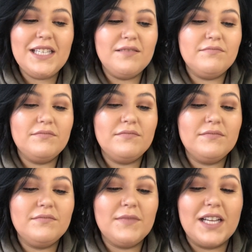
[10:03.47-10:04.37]
it.
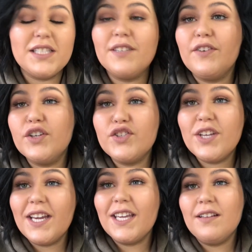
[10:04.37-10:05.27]
That's the first
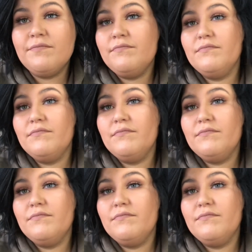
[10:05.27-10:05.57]
check-in.